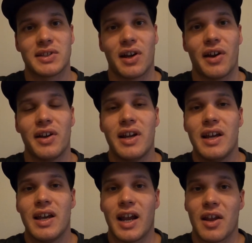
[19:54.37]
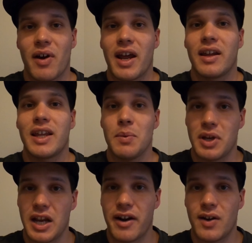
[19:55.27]
So anyway, keep
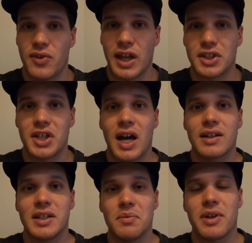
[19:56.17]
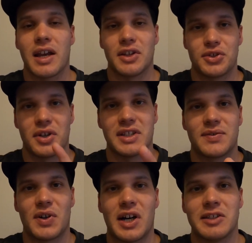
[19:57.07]
an ear out for that shark tip and enjoy this
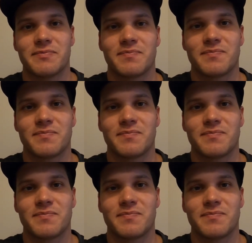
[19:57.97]
fight.